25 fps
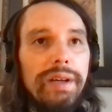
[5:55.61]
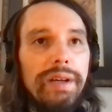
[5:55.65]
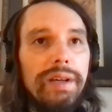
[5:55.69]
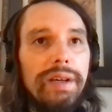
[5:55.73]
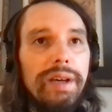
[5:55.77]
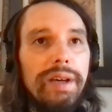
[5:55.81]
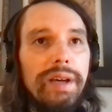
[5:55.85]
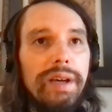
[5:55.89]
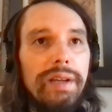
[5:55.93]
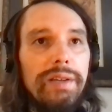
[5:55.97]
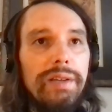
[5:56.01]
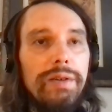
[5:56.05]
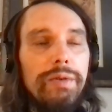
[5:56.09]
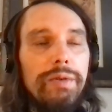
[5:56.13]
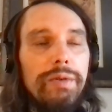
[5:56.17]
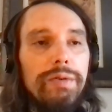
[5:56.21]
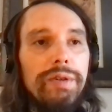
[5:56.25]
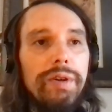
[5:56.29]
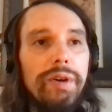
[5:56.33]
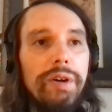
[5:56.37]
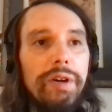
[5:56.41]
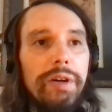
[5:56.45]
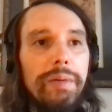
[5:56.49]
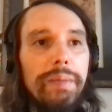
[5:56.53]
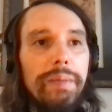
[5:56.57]
can you
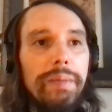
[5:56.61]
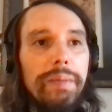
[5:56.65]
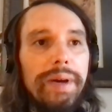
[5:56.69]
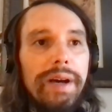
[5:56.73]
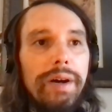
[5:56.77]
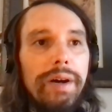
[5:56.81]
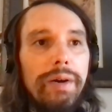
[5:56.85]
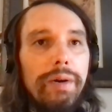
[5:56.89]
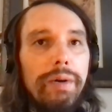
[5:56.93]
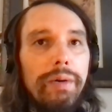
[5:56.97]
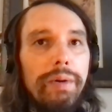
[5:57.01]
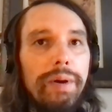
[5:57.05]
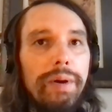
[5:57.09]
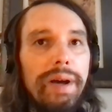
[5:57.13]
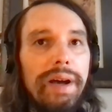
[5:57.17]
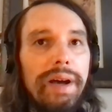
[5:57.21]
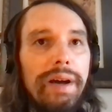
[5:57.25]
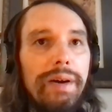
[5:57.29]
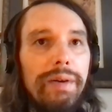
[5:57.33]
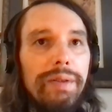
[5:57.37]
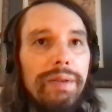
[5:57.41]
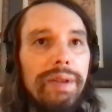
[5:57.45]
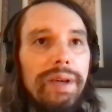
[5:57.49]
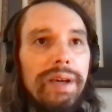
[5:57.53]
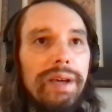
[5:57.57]
talk about
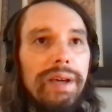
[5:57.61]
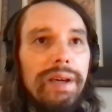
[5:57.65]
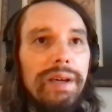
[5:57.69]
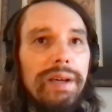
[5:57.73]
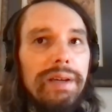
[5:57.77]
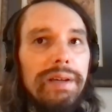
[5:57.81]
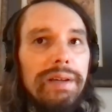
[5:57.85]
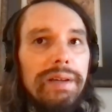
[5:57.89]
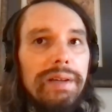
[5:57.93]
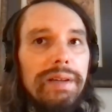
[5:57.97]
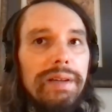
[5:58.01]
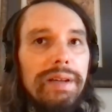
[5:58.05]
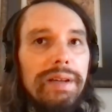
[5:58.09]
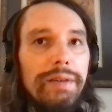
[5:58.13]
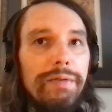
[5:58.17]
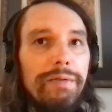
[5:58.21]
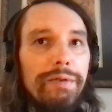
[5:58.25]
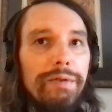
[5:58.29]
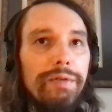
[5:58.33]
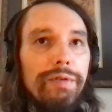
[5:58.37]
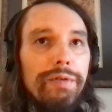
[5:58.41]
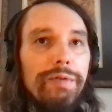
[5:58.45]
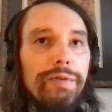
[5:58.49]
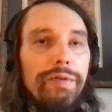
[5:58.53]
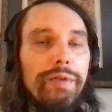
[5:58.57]
how they
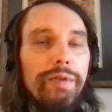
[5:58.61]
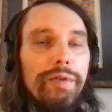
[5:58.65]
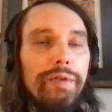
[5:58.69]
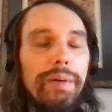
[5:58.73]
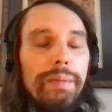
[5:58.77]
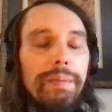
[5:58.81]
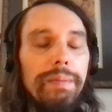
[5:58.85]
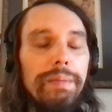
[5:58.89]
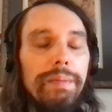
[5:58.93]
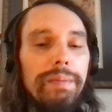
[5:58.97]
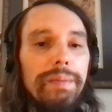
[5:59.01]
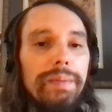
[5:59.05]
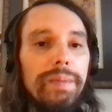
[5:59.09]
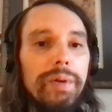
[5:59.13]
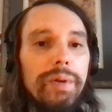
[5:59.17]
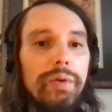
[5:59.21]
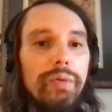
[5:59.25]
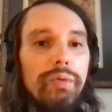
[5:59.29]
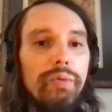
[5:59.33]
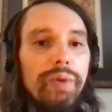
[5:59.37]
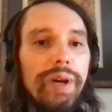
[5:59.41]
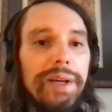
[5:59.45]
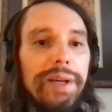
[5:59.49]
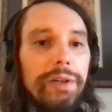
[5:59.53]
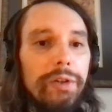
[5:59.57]
differ from
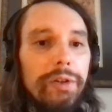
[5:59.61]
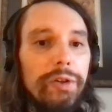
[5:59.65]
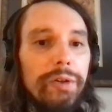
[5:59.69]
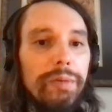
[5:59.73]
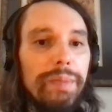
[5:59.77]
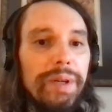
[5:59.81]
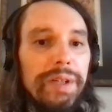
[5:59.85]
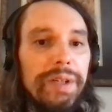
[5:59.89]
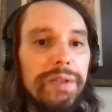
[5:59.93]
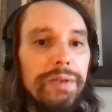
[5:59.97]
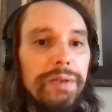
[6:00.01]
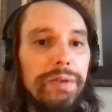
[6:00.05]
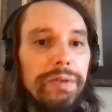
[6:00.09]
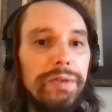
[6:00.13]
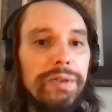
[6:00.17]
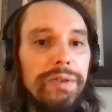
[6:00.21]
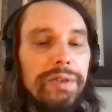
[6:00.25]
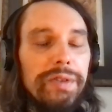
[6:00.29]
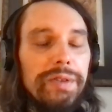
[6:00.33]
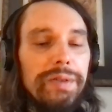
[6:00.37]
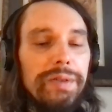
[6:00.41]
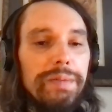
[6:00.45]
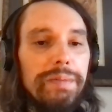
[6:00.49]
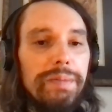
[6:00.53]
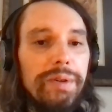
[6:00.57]
regular
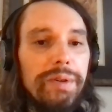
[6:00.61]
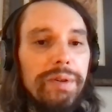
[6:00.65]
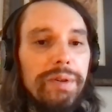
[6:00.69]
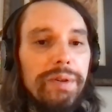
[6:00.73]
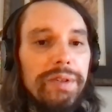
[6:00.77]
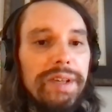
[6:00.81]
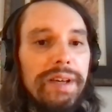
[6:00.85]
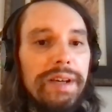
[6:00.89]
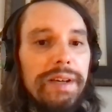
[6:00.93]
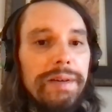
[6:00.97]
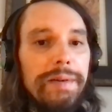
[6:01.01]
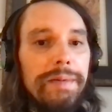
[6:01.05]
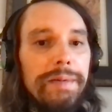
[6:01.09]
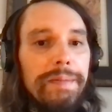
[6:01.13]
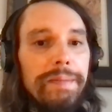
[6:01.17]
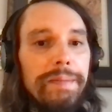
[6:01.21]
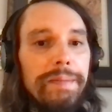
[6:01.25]
missiles per se?